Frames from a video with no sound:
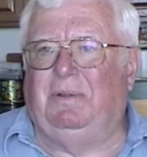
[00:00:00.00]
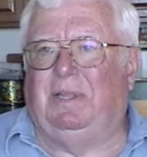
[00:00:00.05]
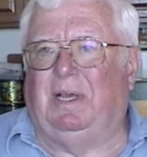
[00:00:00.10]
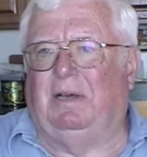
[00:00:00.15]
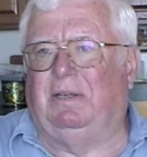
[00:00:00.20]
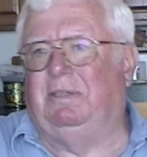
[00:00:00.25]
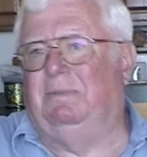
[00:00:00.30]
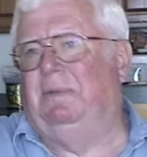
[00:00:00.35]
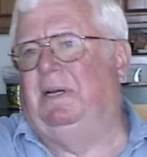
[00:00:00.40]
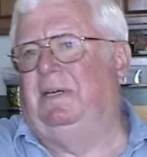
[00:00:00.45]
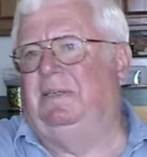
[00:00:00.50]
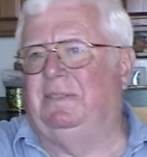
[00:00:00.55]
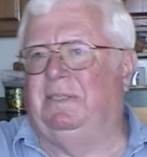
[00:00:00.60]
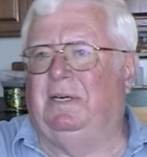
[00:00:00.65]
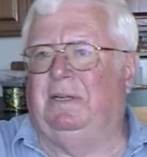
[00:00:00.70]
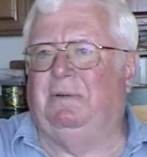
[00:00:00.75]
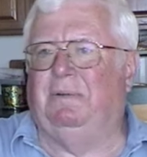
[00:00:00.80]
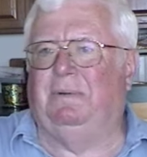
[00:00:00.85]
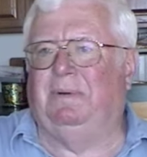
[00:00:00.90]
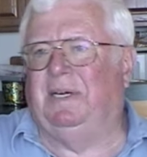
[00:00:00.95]
2,000
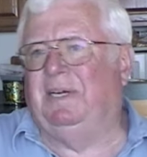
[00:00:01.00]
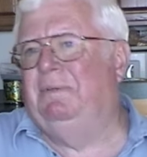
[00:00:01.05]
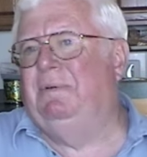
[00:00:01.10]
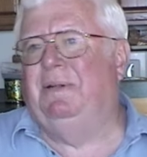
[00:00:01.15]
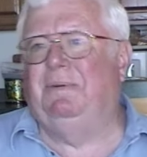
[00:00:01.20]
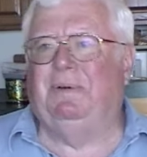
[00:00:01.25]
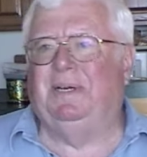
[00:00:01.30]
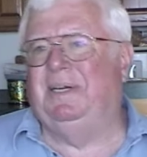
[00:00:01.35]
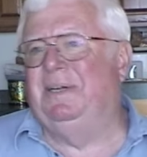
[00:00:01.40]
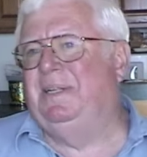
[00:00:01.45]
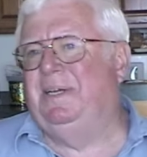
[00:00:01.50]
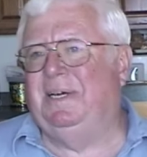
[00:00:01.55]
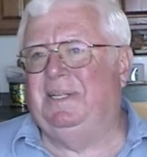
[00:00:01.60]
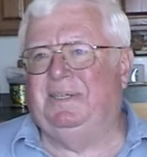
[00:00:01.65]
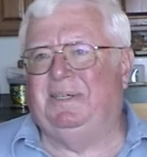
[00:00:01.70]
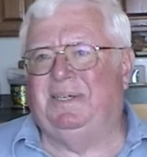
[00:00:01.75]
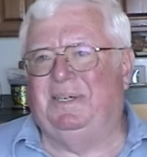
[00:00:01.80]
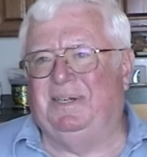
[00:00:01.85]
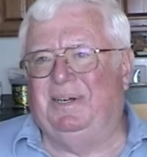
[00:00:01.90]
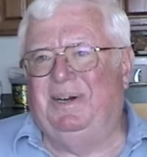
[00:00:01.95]
miles out of the way, one way or
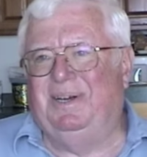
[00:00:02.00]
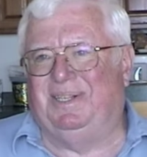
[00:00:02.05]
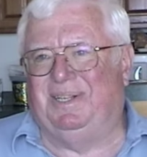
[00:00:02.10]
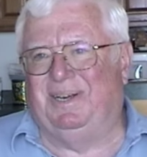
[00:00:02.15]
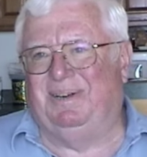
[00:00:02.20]
the other, you know.